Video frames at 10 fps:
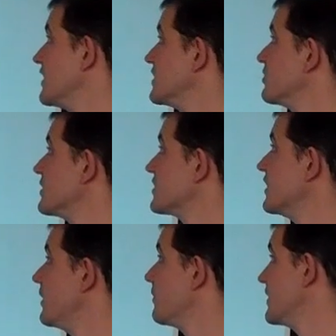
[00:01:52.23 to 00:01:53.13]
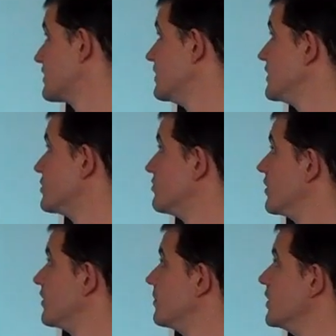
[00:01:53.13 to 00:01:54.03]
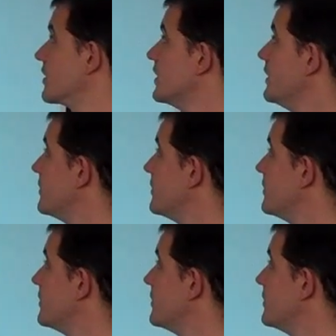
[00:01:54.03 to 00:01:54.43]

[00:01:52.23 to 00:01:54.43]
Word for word: range which um, these guys who wrote the book,